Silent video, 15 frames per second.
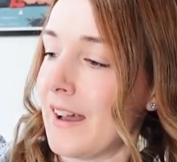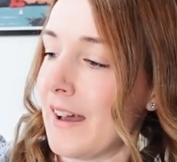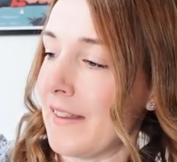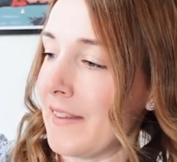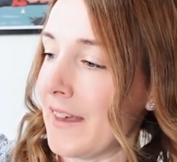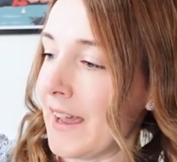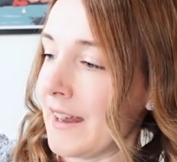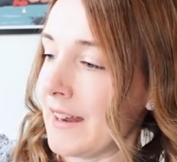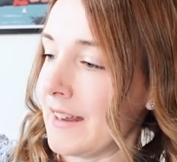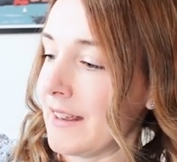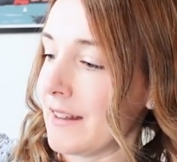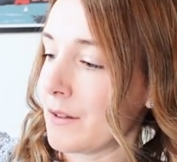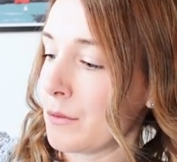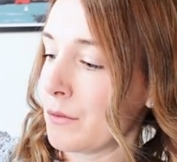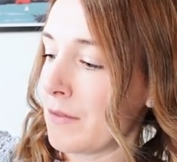and then
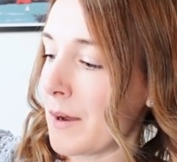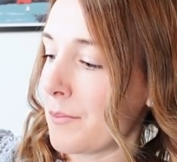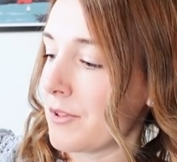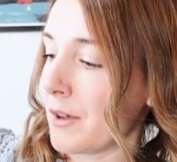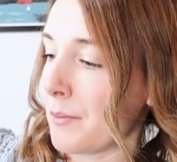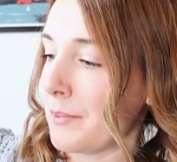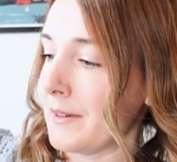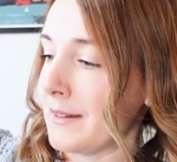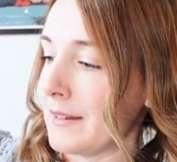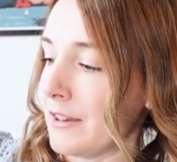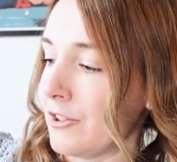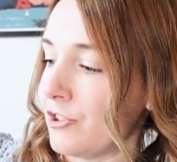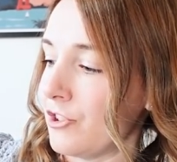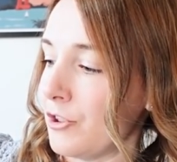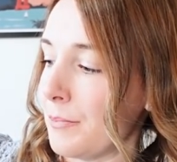it's all wrapped up in
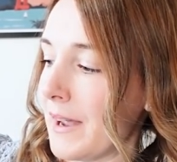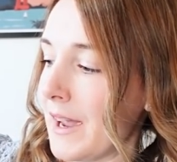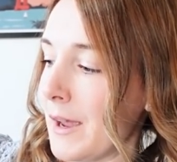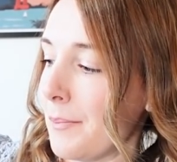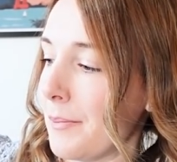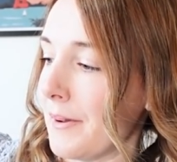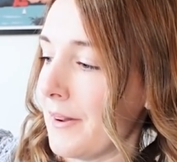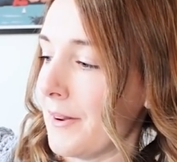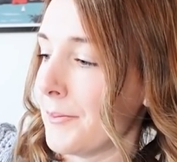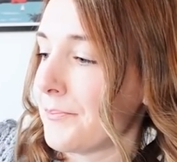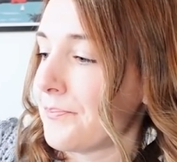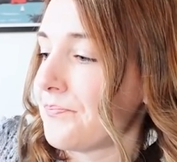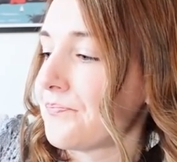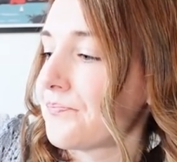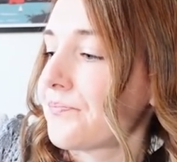tissue paper,
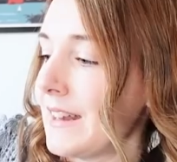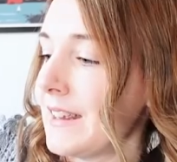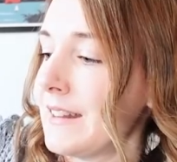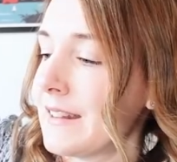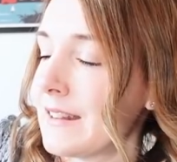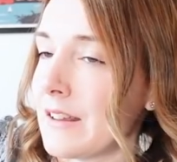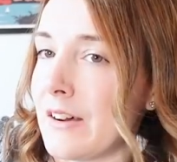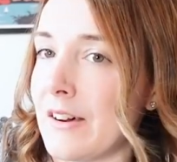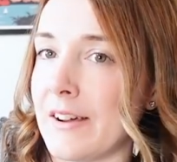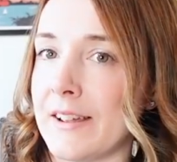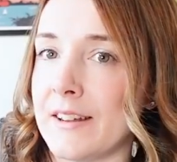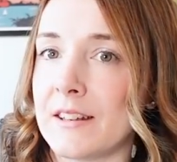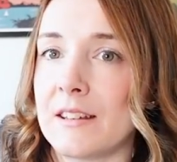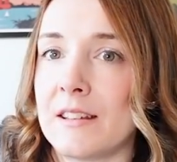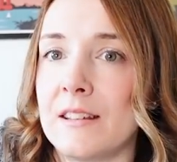and
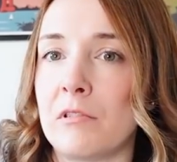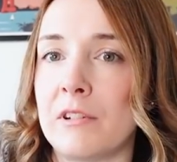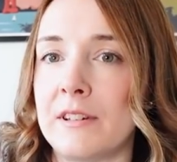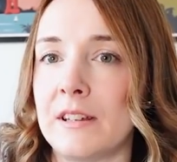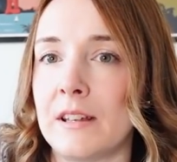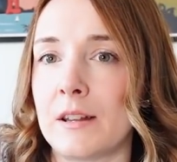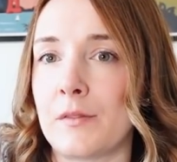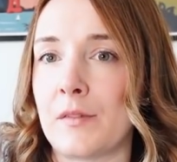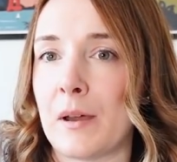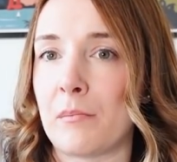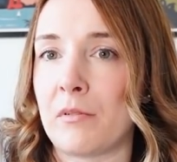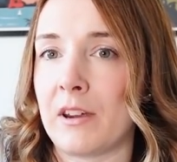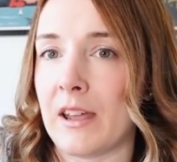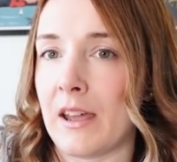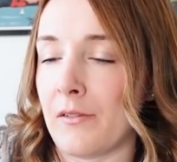inside, prettiest
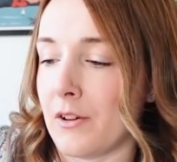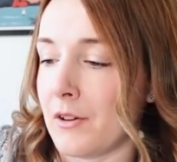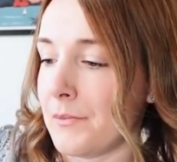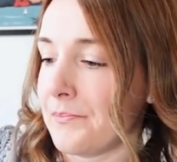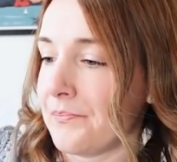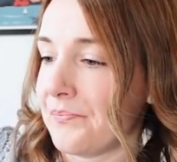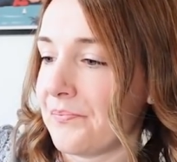fabric ever.